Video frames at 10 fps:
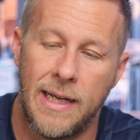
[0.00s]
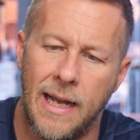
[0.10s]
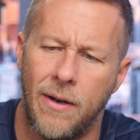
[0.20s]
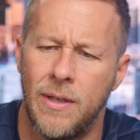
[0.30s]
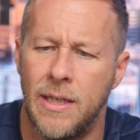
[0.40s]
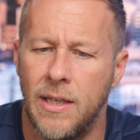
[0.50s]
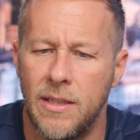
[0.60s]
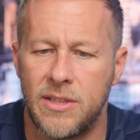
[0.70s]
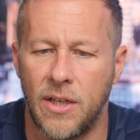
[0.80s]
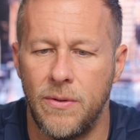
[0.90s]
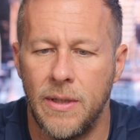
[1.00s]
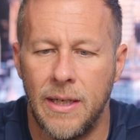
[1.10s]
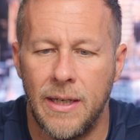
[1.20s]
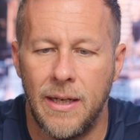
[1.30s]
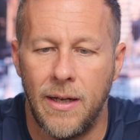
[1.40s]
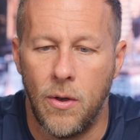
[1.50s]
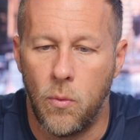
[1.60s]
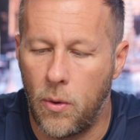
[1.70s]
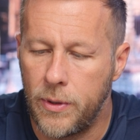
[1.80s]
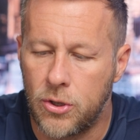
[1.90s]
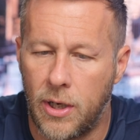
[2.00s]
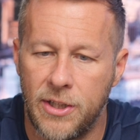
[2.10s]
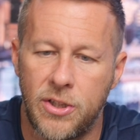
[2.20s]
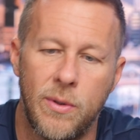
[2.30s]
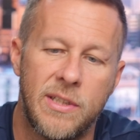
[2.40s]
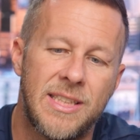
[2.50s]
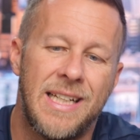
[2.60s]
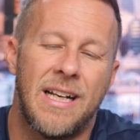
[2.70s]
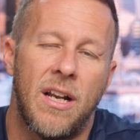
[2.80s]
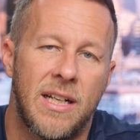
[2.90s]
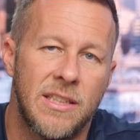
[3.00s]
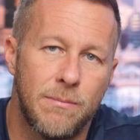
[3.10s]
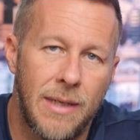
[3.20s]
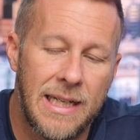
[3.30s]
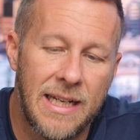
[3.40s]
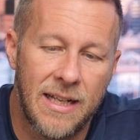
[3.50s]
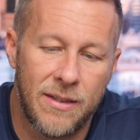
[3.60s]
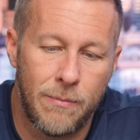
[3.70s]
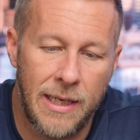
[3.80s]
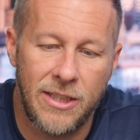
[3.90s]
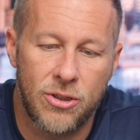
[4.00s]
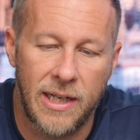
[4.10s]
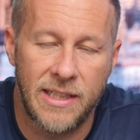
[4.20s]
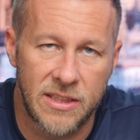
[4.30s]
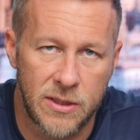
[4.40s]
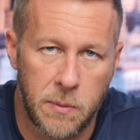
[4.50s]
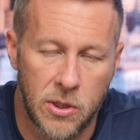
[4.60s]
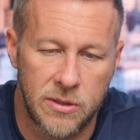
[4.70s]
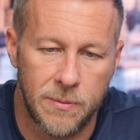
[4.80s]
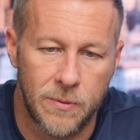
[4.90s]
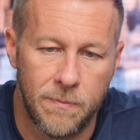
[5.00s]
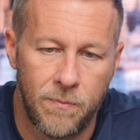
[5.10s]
now. So what we're trying to do is think like as many traders as possible.